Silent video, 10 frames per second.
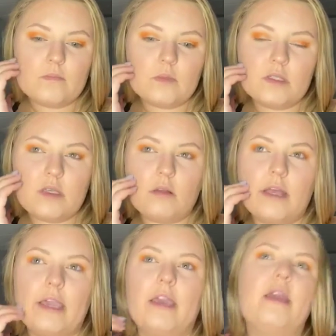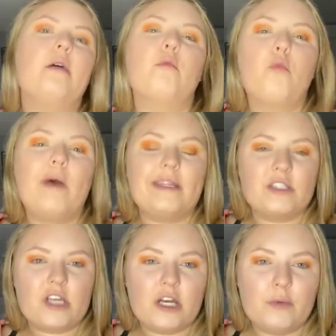So like what
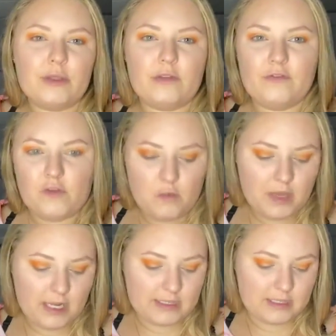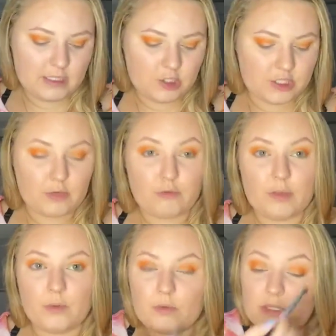started with a few minutes to just like
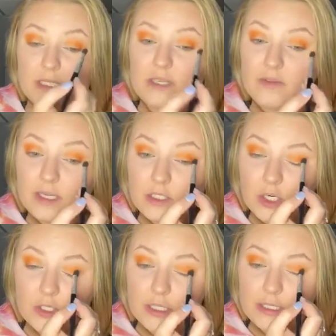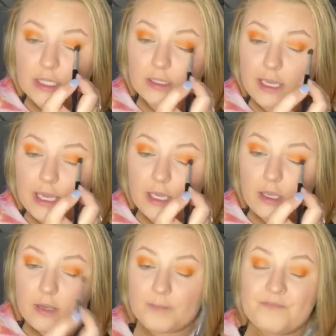reboot the TV turned into like
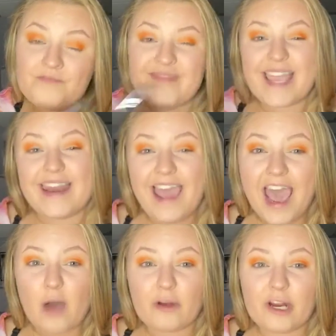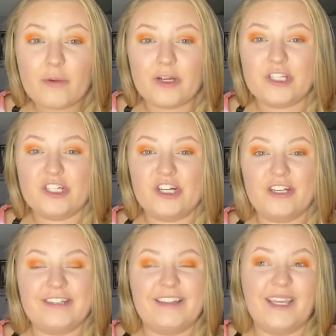an hour, which turned
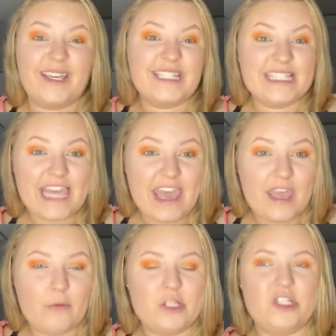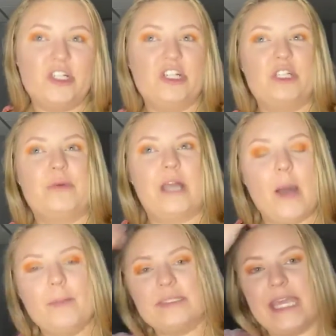into like a day, which turned into a
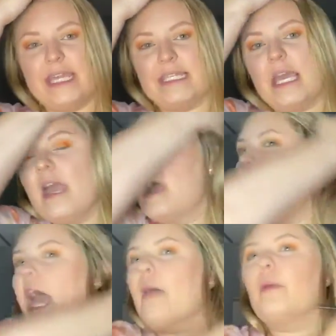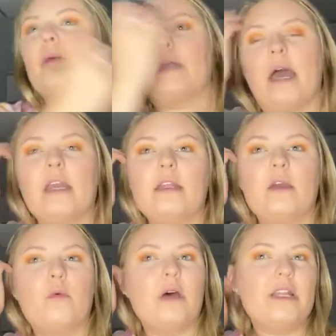couple days. And we were kind of
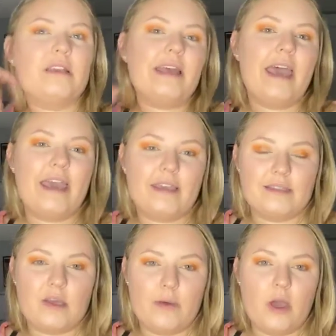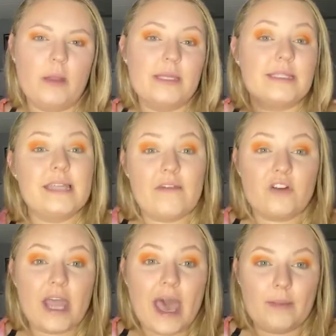like, what the heck is going on? This never
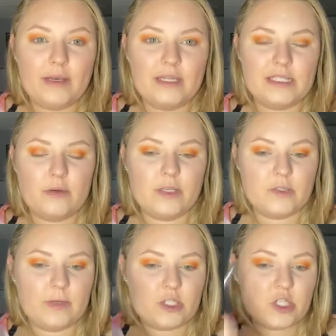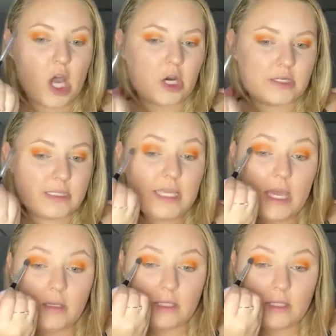happened until we switched to RCN.